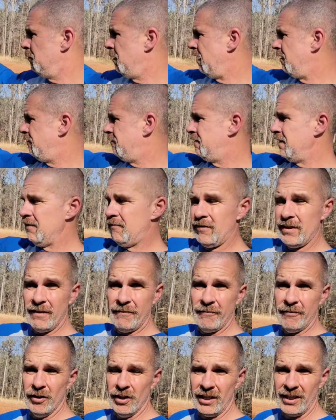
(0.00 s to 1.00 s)
by 50
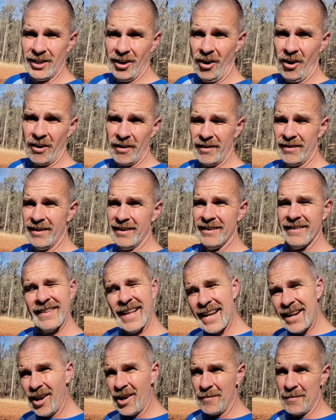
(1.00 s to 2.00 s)
foot garden.
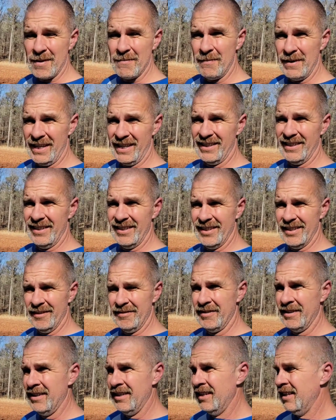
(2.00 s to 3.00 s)
That ought to be big
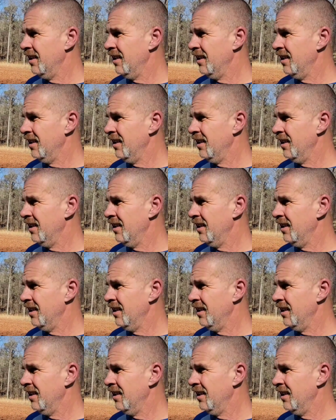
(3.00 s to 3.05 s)
enough.